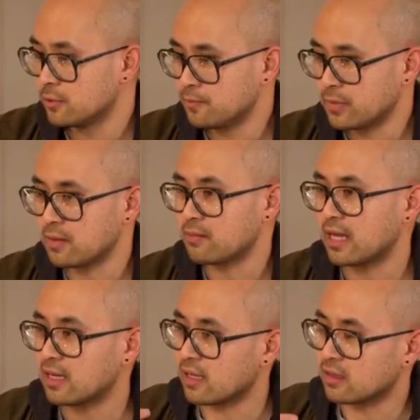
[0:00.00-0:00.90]

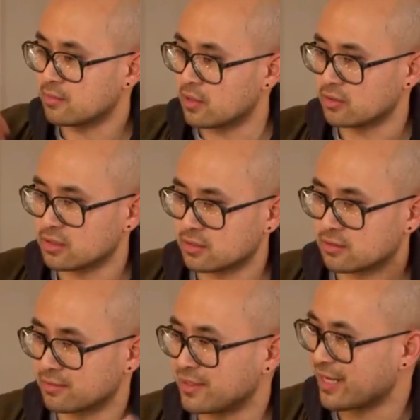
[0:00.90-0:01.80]
made it in the most,
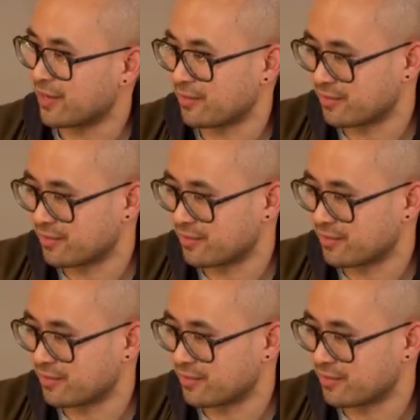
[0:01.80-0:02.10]
you know, the